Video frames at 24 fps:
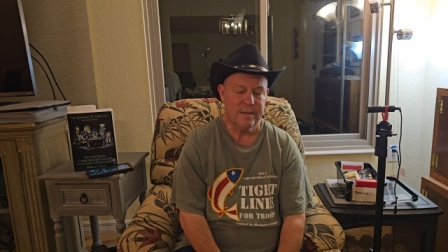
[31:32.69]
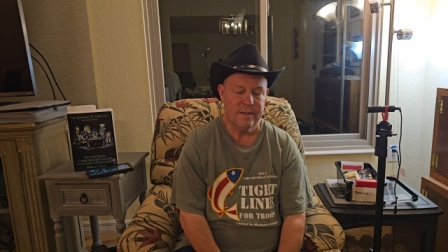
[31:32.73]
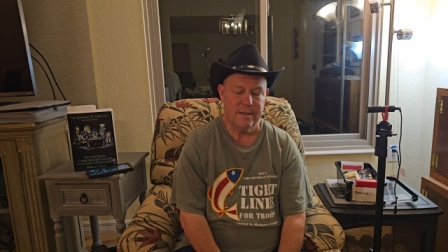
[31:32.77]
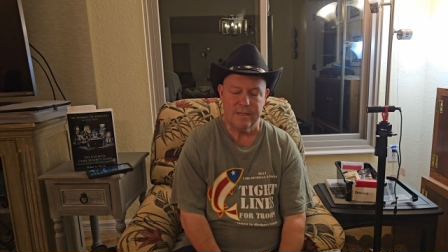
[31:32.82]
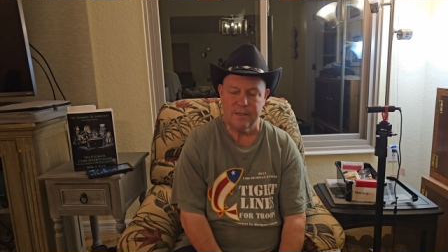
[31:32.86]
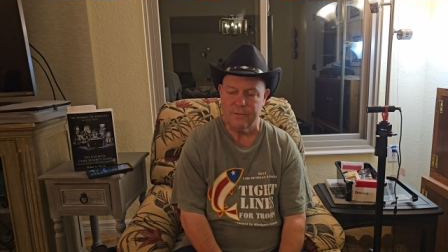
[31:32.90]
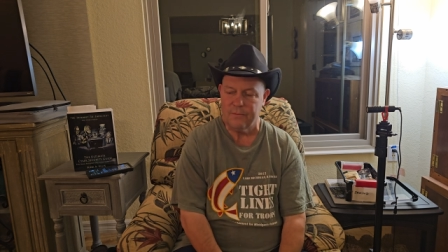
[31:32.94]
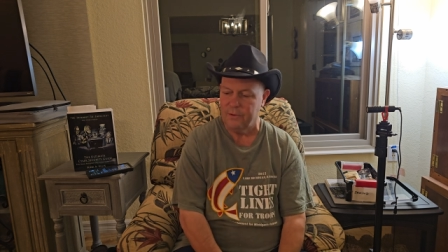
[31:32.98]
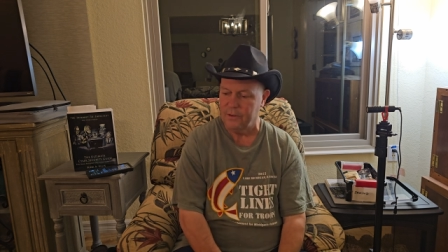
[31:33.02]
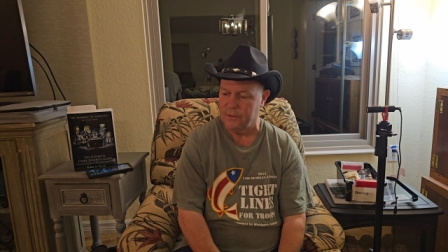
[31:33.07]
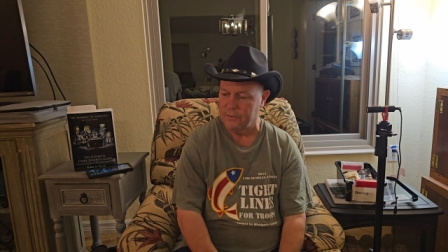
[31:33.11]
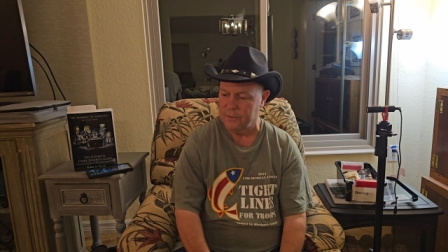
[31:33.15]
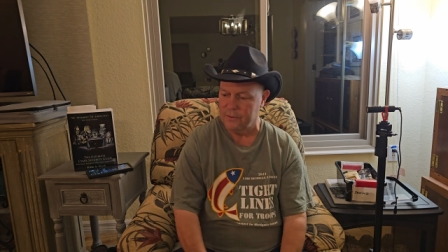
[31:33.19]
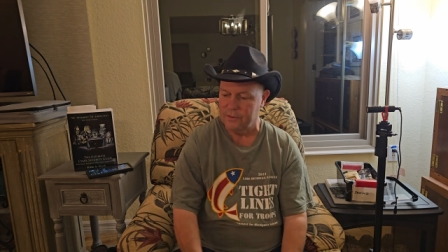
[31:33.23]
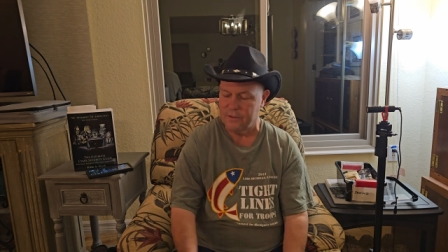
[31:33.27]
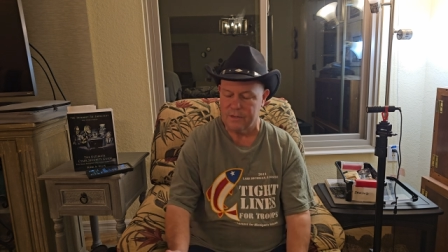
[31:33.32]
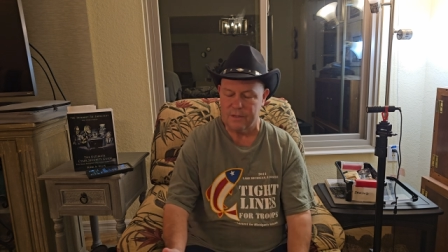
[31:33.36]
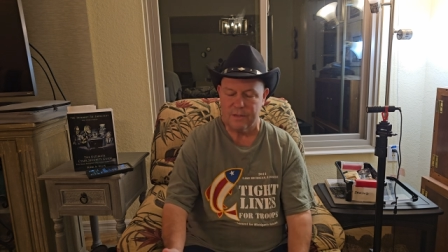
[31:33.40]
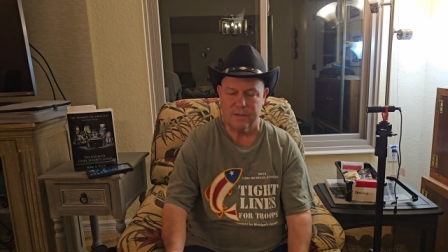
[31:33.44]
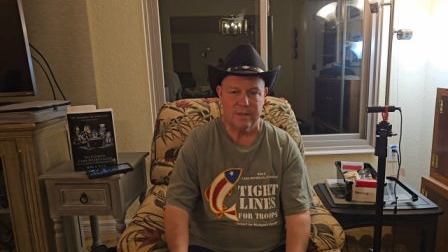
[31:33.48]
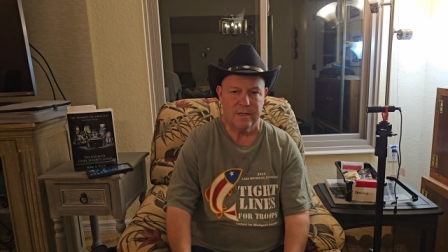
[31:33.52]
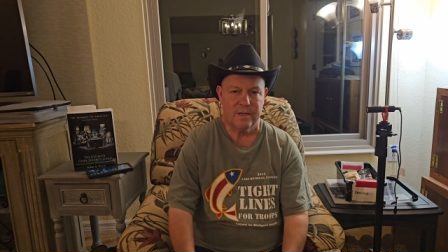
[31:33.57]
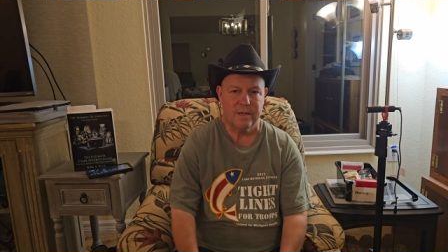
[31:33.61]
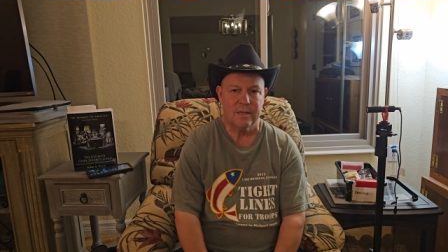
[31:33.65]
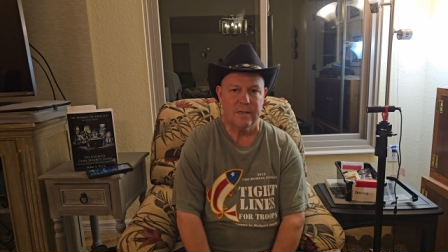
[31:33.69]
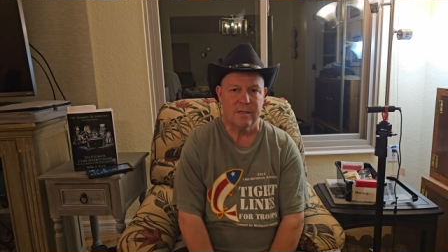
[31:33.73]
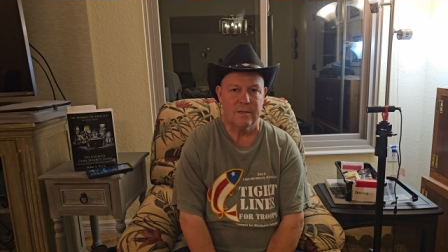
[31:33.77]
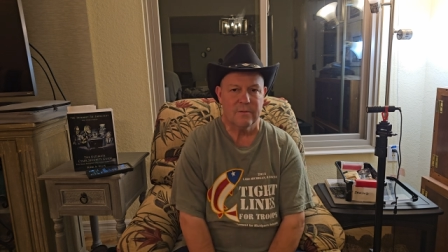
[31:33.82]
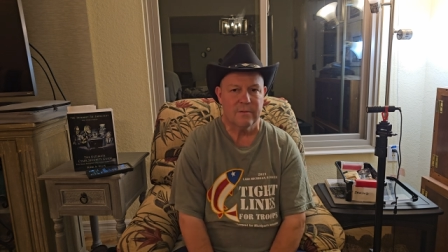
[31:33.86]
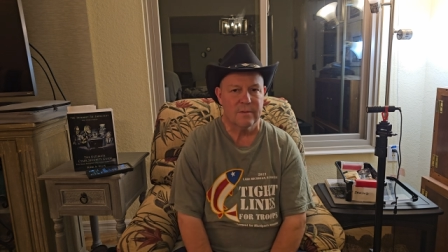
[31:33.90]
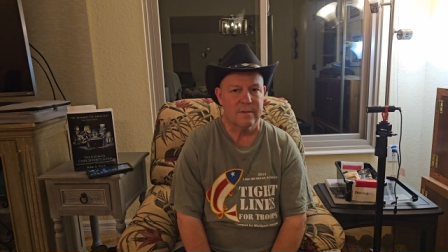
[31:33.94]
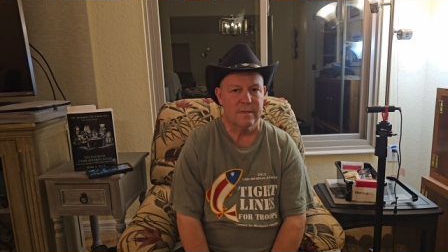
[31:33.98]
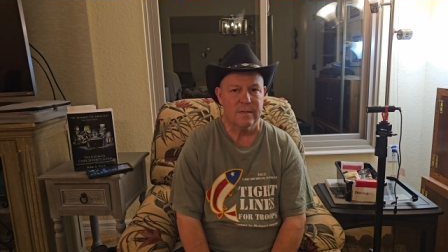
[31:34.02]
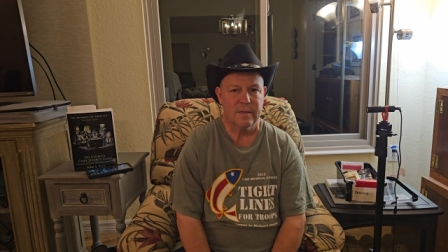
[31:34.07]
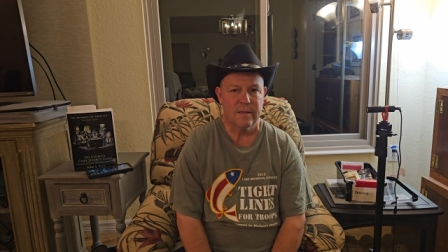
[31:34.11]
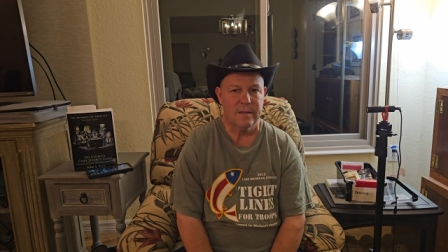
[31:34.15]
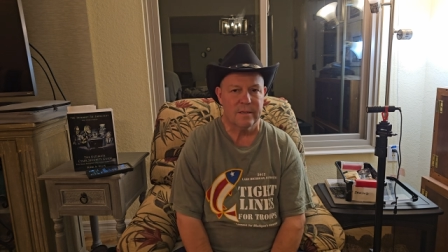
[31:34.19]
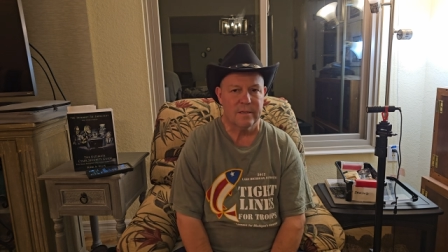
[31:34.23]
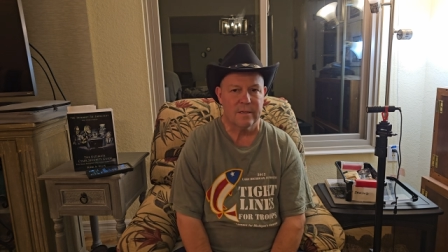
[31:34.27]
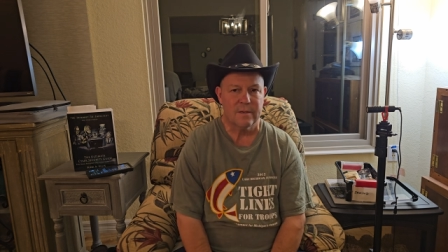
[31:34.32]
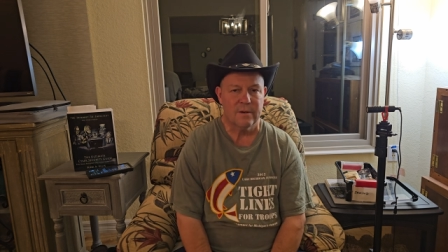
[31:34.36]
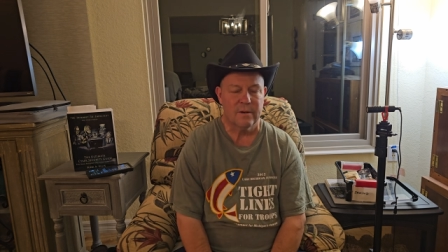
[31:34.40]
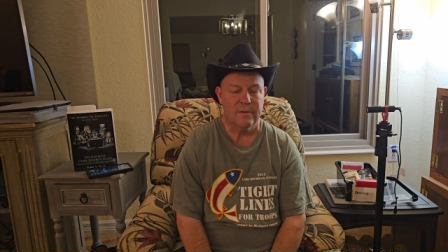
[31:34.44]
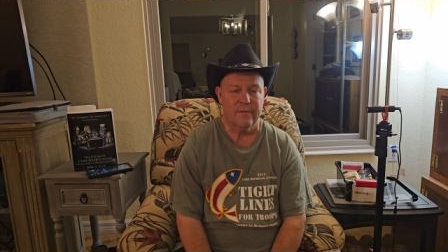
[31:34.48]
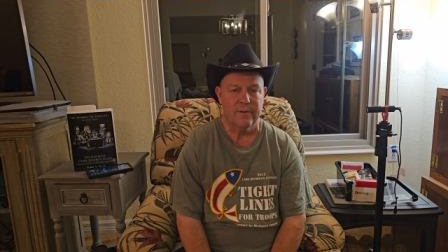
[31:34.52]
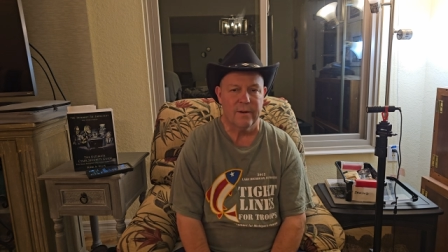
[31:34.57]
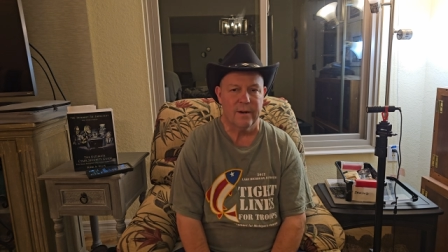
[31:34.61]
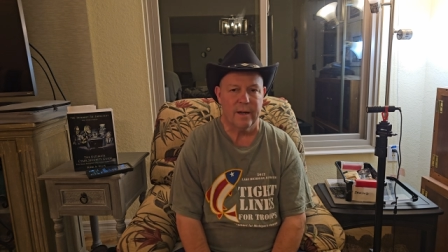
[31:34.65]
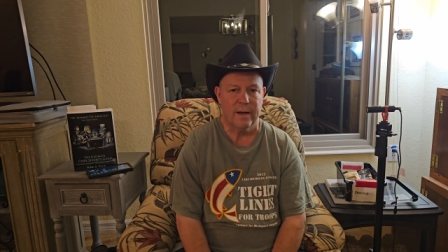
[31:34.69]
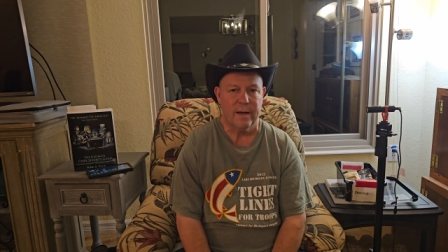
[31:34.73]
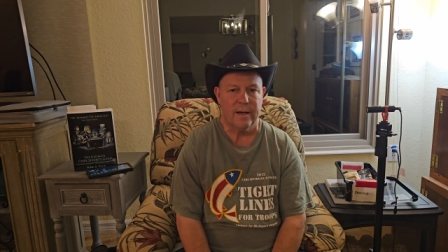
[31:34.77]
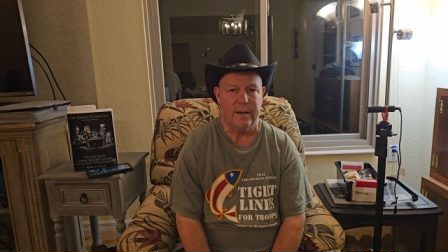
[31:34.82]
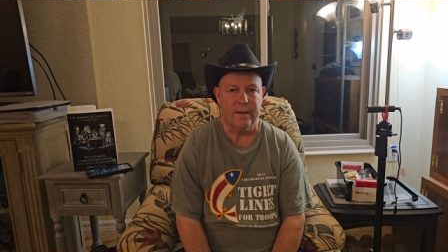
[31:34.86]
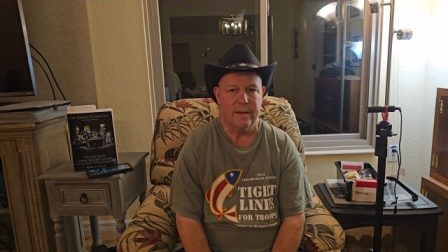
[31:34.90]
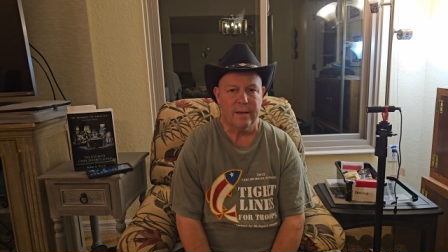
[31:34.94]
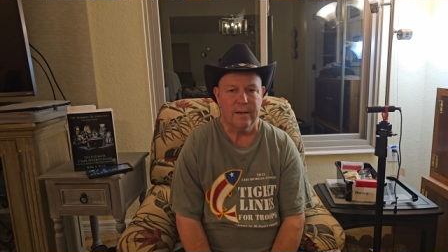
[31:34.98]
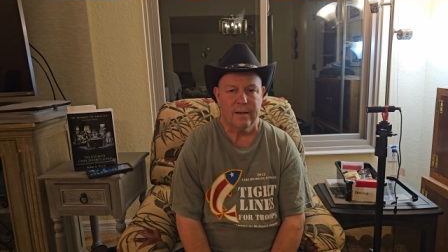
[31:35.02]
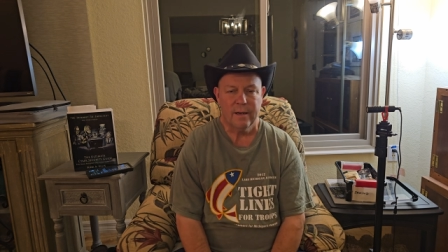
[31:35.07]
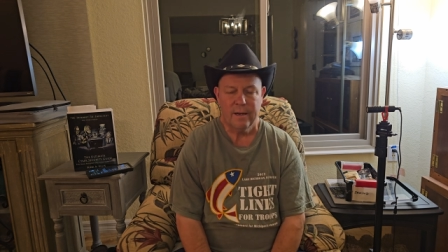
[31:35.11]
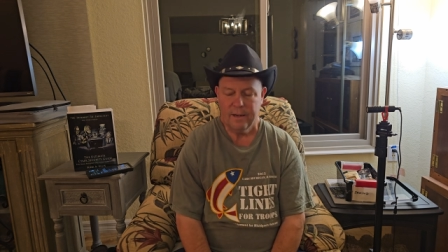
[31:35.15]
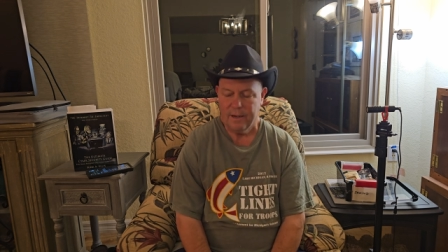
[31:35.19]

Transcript: Israel would just cease to exist overnight.